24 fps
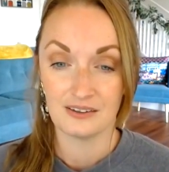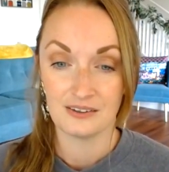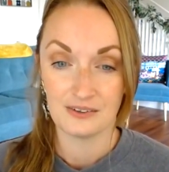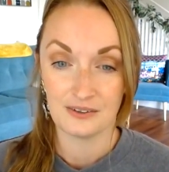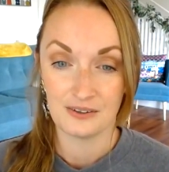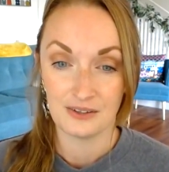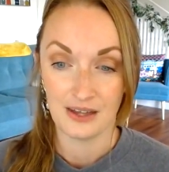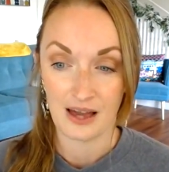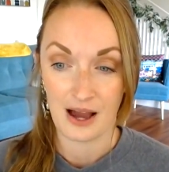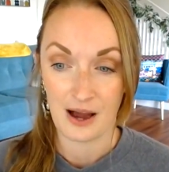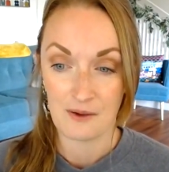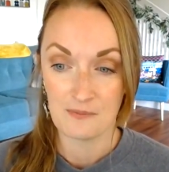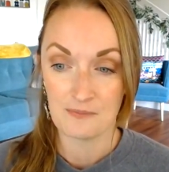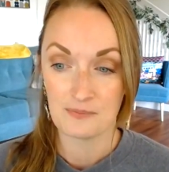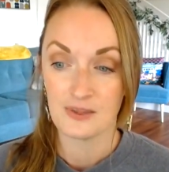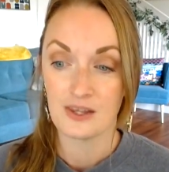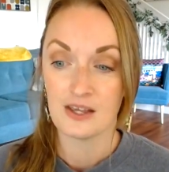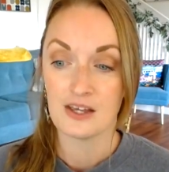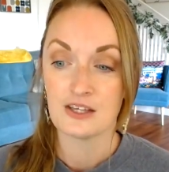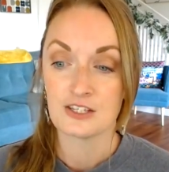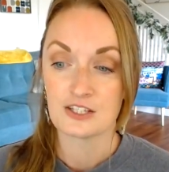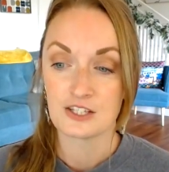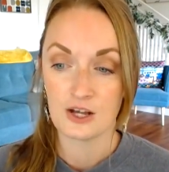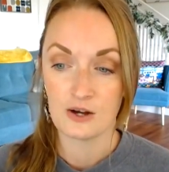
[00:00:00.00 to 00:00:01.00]
Yeah.
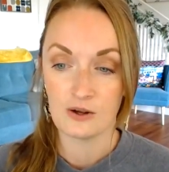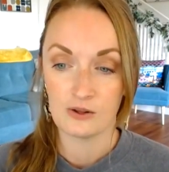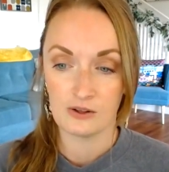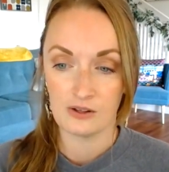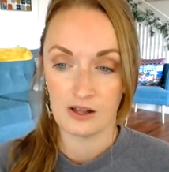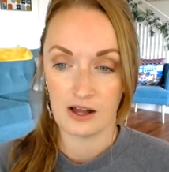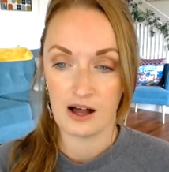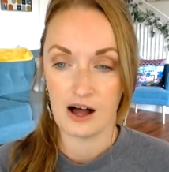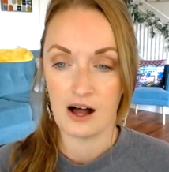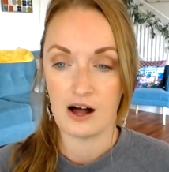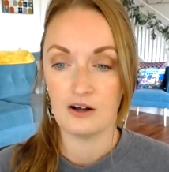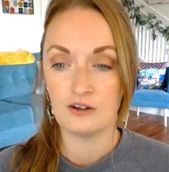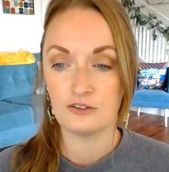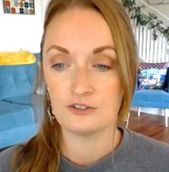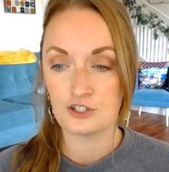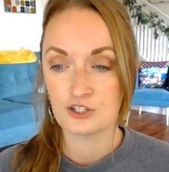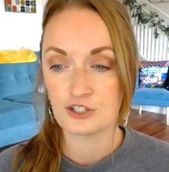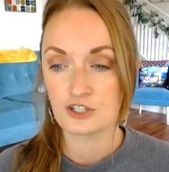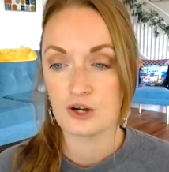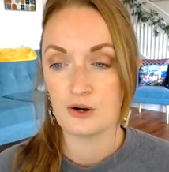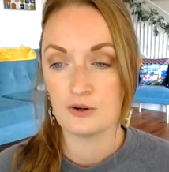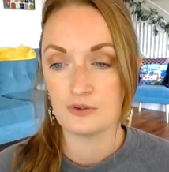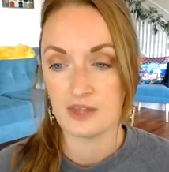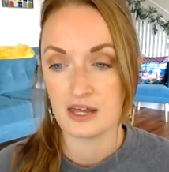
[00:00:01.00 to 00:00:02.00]
So I'll just
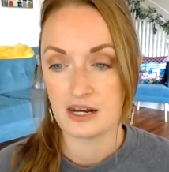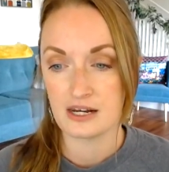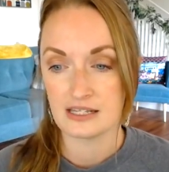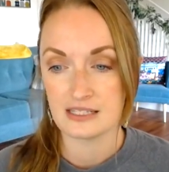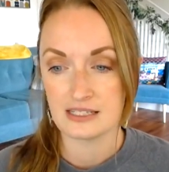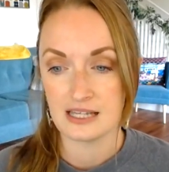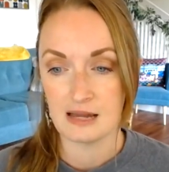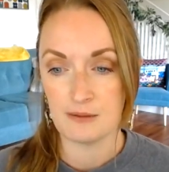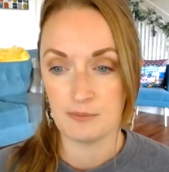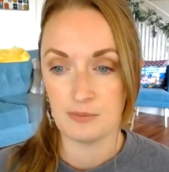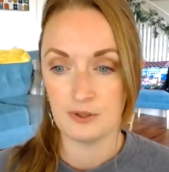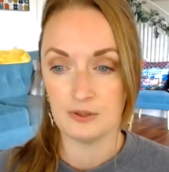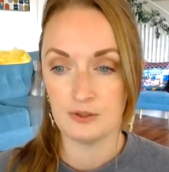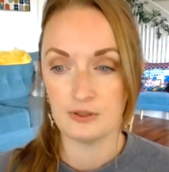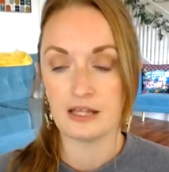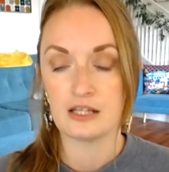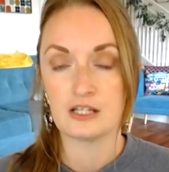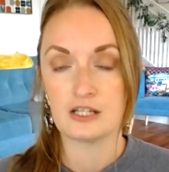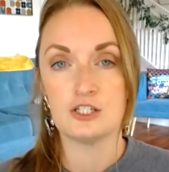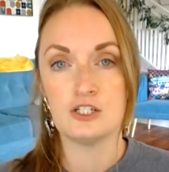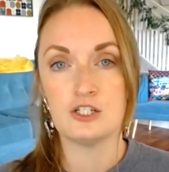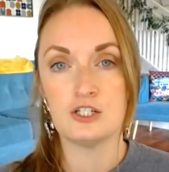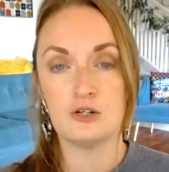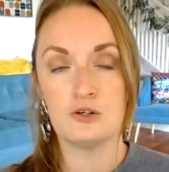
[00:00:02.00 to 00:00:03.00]
go with that example.
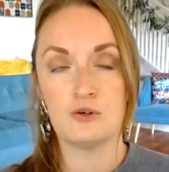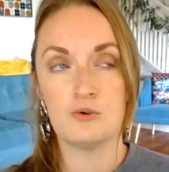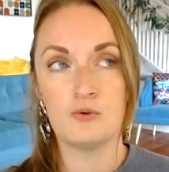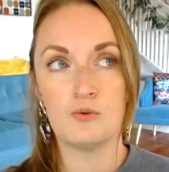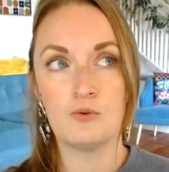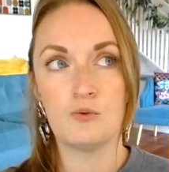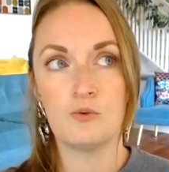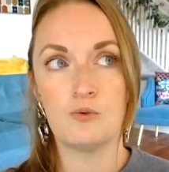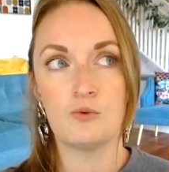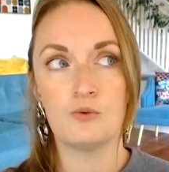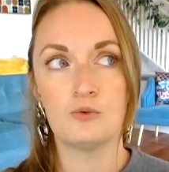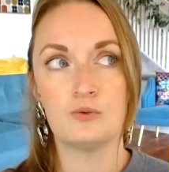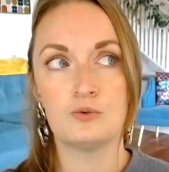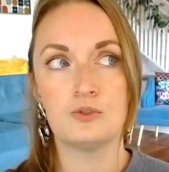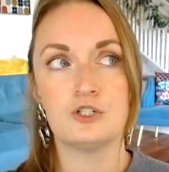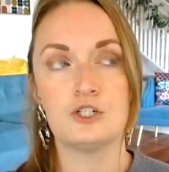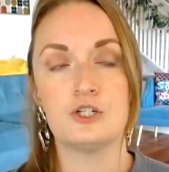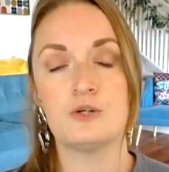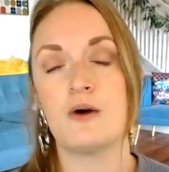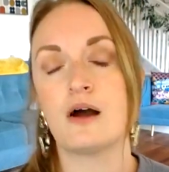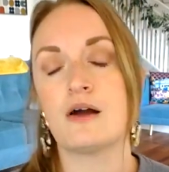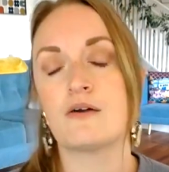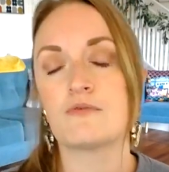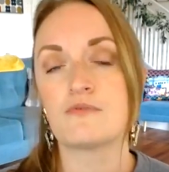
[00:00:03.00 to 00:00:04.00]
Like, do
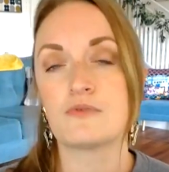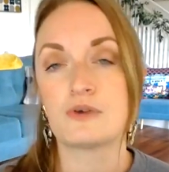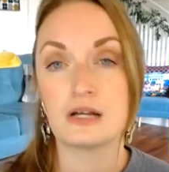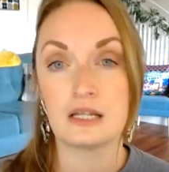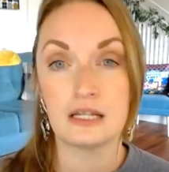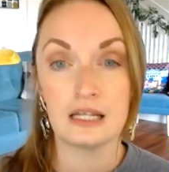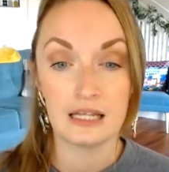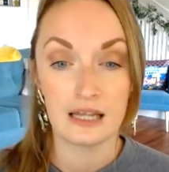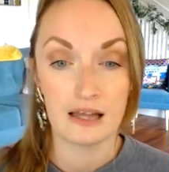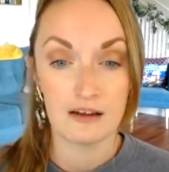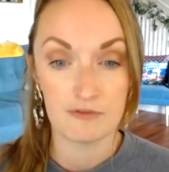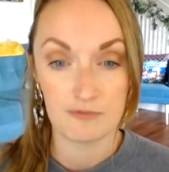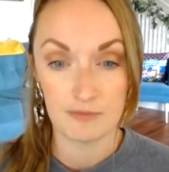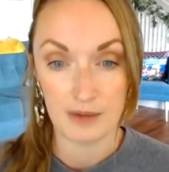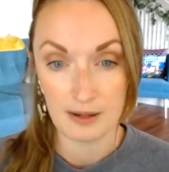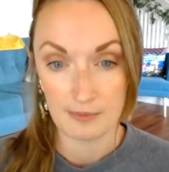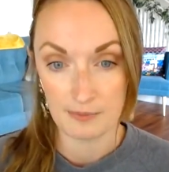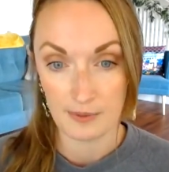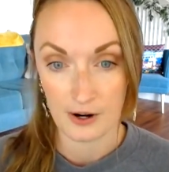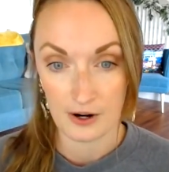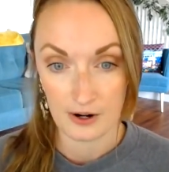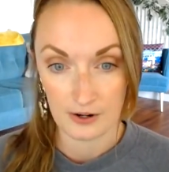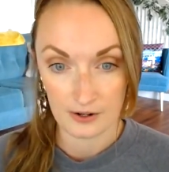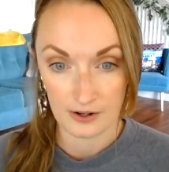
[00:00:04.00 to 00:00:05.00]
do I really love my
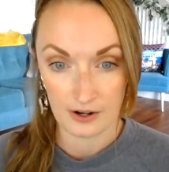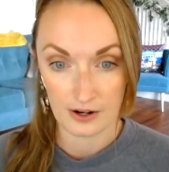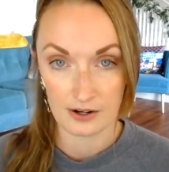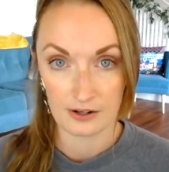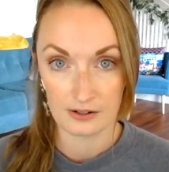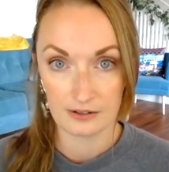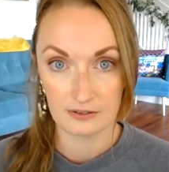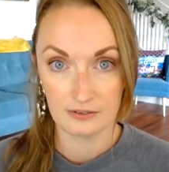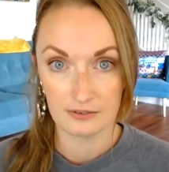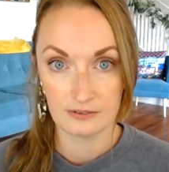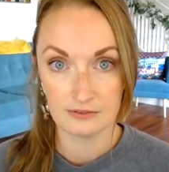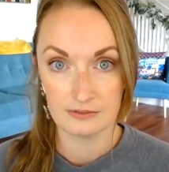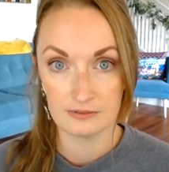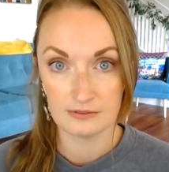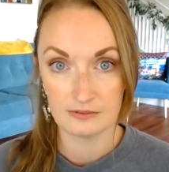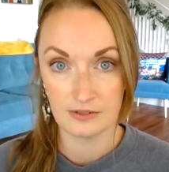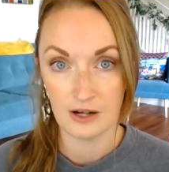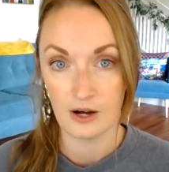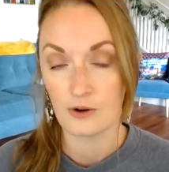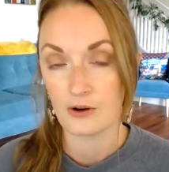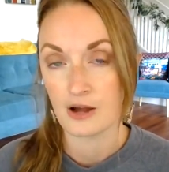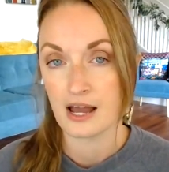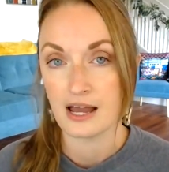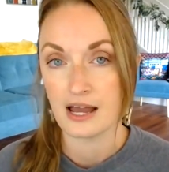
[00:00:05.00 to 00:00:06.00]
partner?
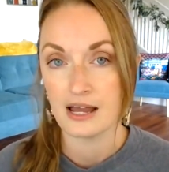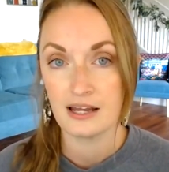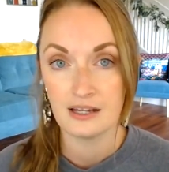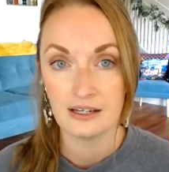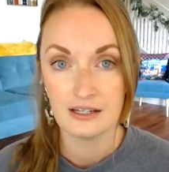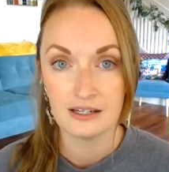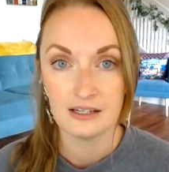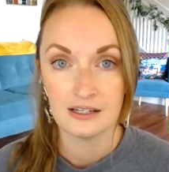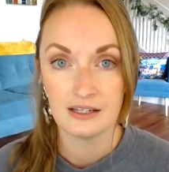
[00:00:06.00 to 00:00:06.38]
Okay.